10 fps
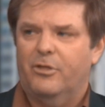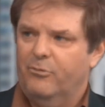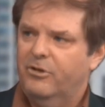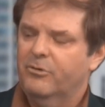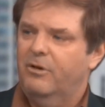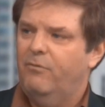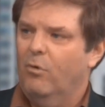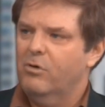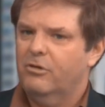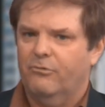but
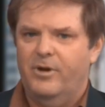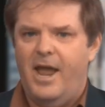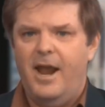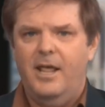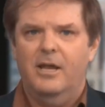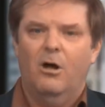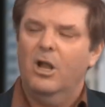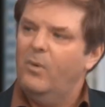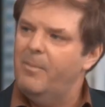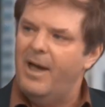334, 380, and
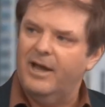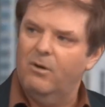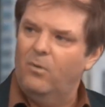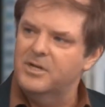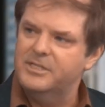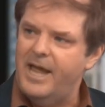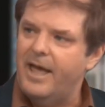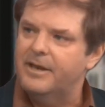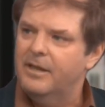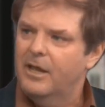all the way back at
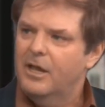110.